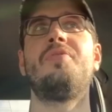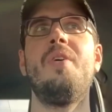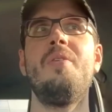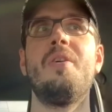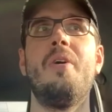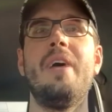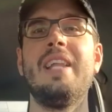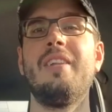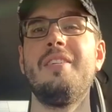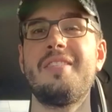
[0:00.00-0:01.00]
photo,
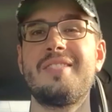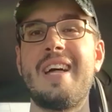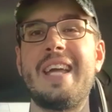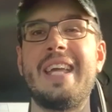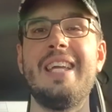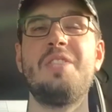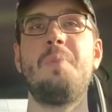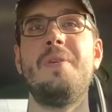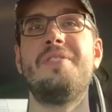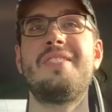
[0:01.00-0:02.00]
it looks like it's
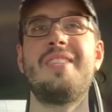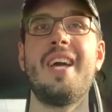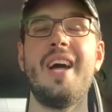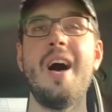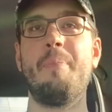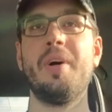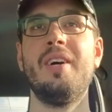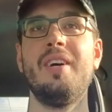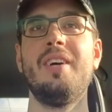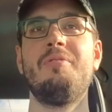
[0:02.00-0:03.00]
been set up
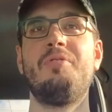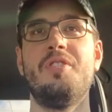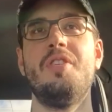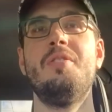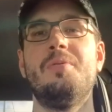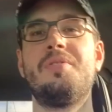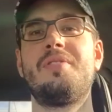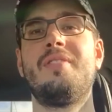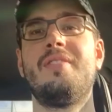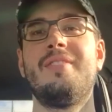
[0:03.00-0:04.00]
for
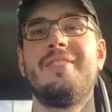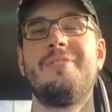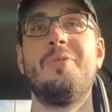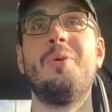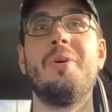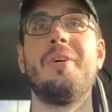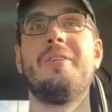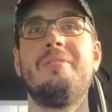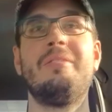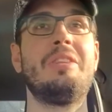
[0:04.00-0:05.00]
use
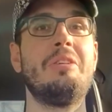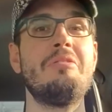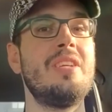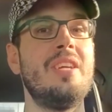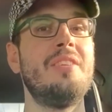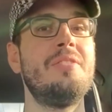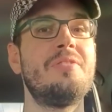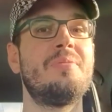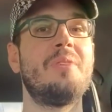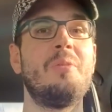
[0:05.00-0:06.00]
for 30
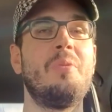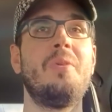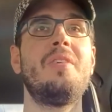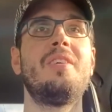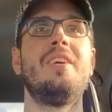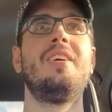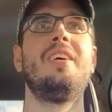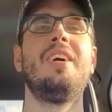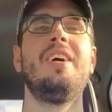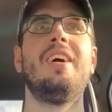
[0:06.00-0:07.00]
years or more.
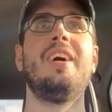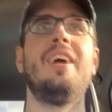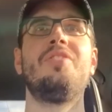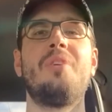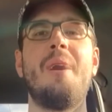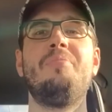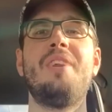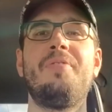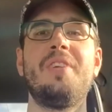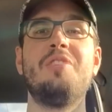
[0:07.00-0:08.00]
So I'm
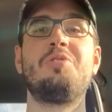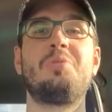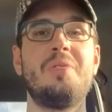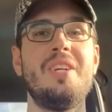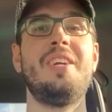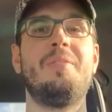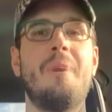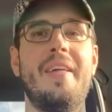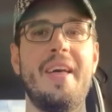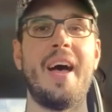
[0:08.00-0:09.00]
definitely intrigued
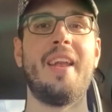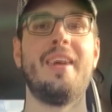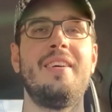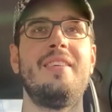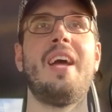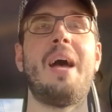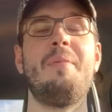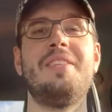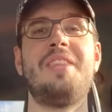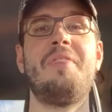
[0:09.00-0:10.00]
by that. I
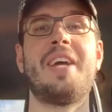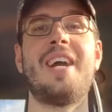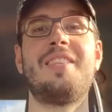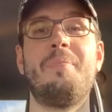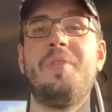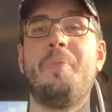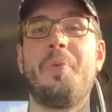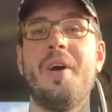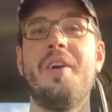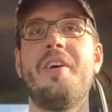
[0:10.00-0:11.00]
mean, it's even got the
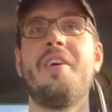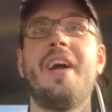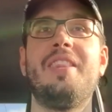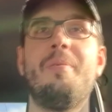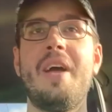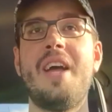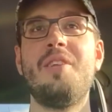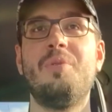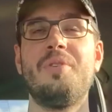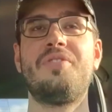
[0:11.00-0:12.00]
printer and the
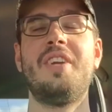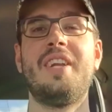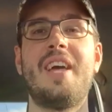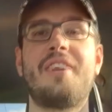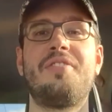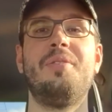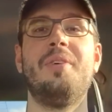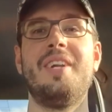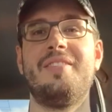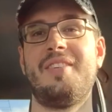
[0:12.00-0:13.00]
manual sitting next
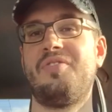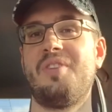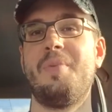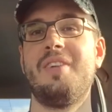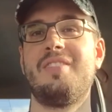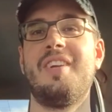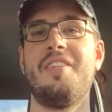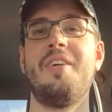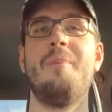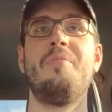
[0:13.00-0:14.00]
to it as if somebody's going
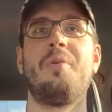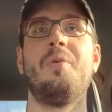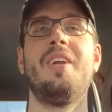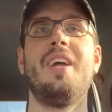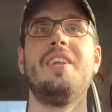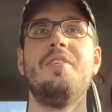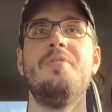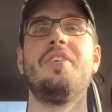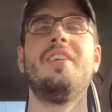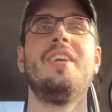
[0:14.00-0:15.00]
to thumb through it and
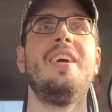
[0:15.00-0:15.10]
use it.